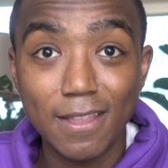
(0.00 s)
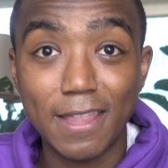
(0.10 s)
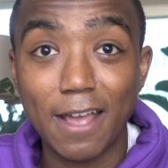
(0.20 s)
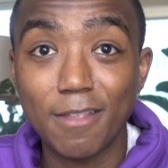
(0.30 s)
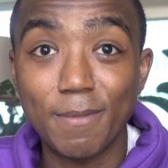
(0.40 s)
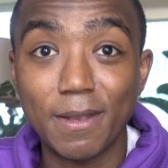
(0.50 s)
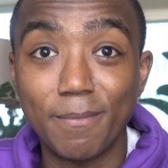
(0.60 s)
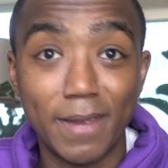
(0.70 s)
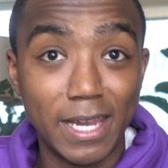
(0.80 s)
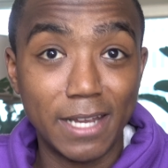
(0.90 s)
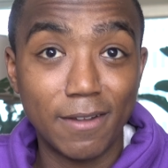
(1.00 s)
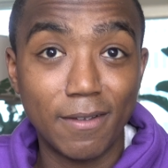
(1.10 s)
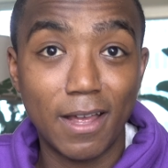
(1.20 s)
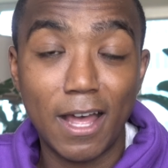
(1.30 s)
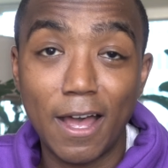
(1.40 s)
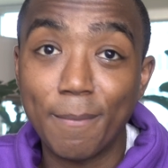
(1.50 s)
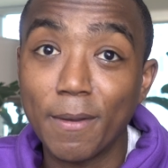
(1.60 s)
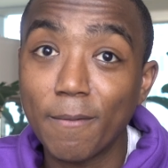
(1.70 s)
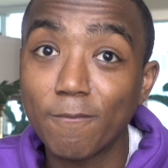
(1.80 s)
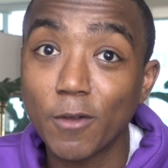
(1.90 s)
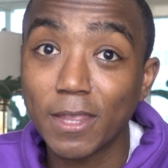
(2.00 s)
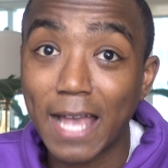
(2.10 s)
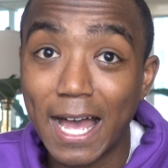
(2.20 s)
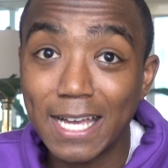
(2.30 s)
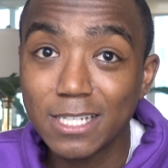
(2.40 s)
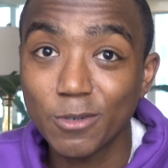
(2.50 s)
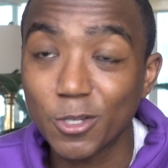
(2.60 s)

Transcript: that has been made um, for the guys,